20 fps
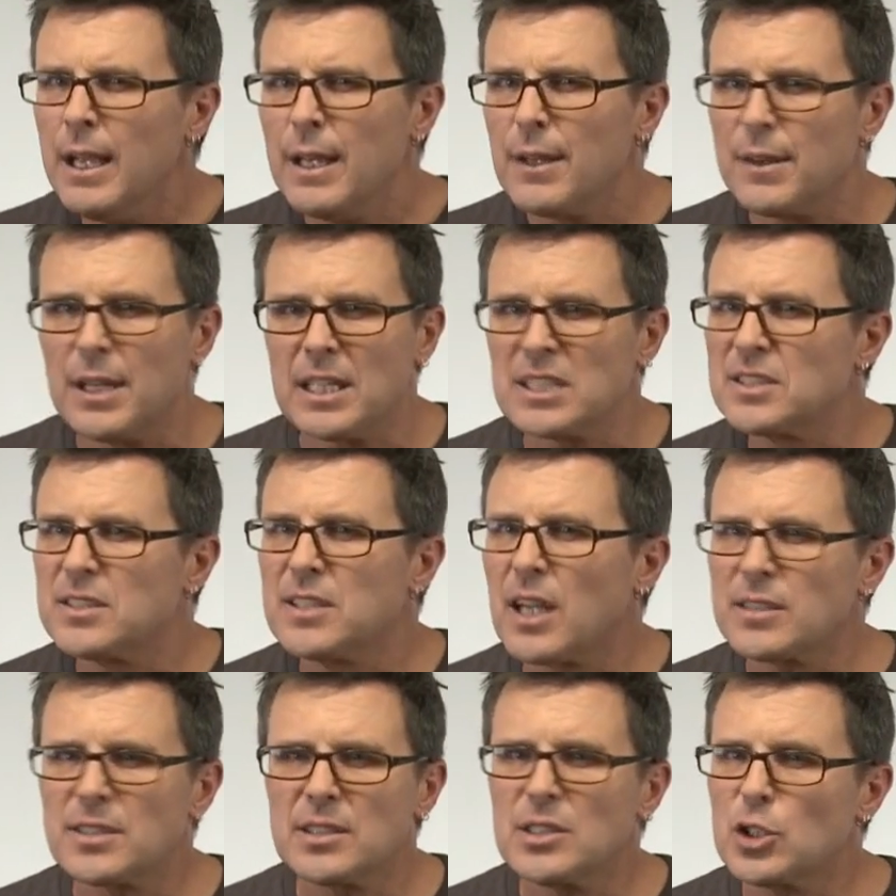this
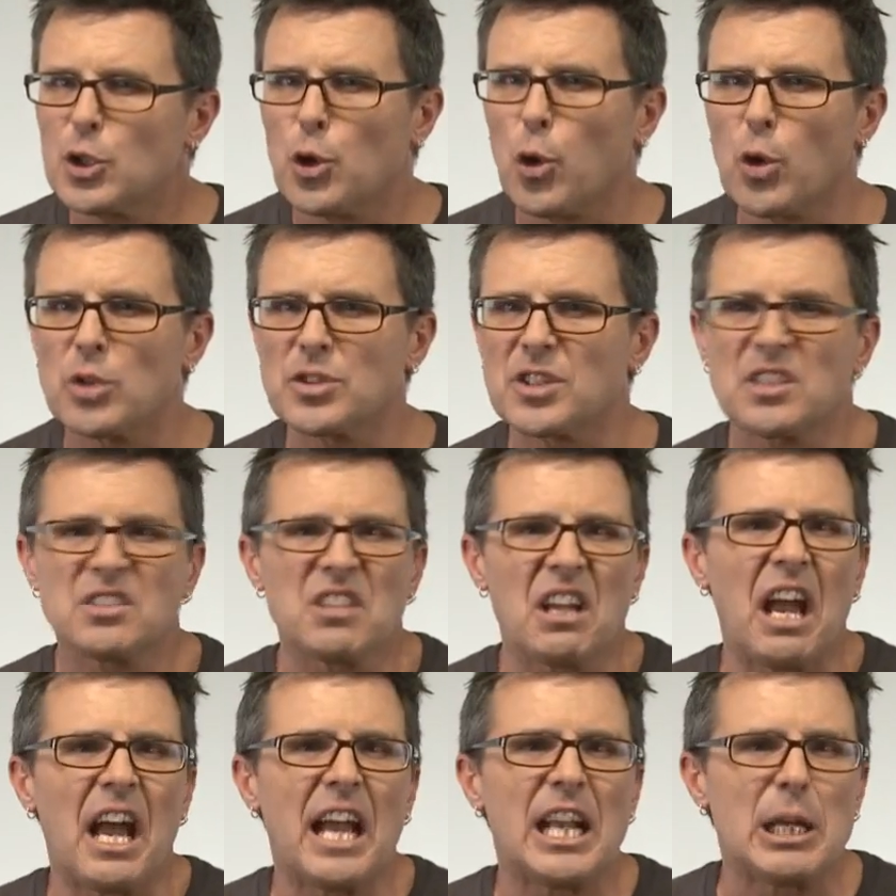doesn't cause us
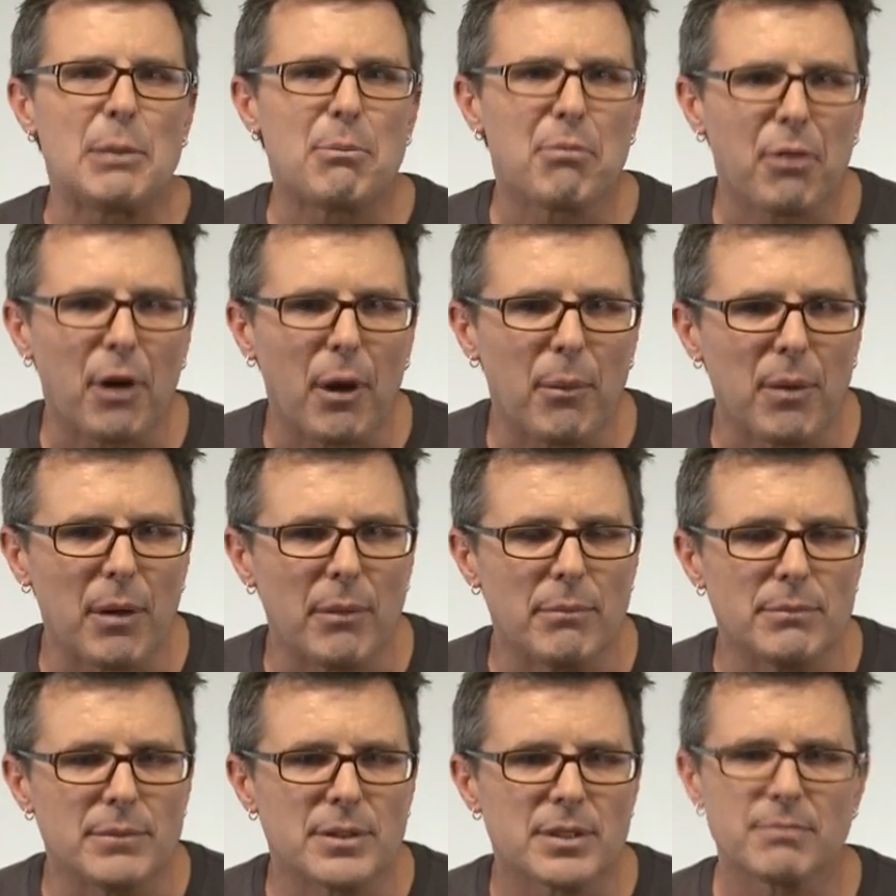any
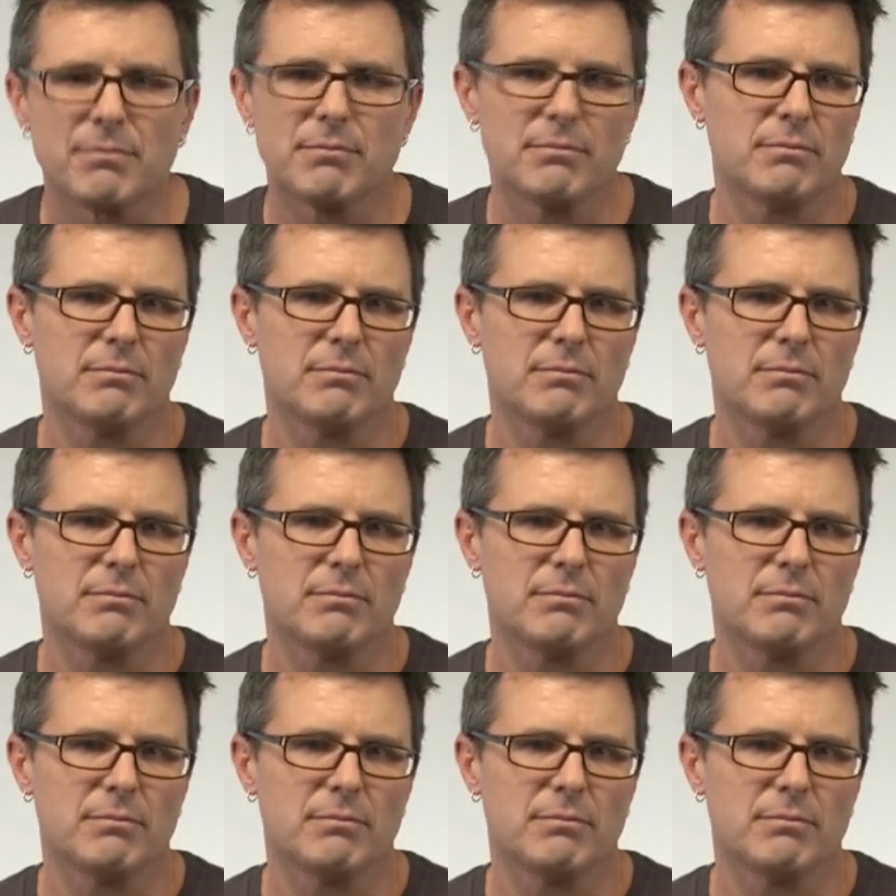problems.